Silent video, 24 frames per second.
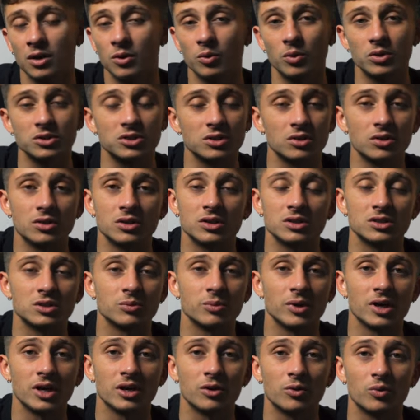wasn't looking to
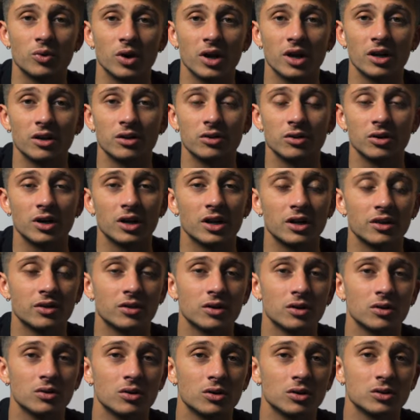buy a Red or
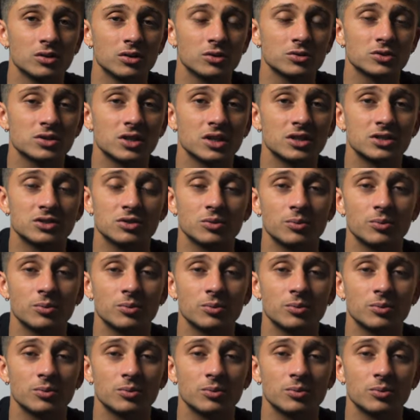anything along those lines.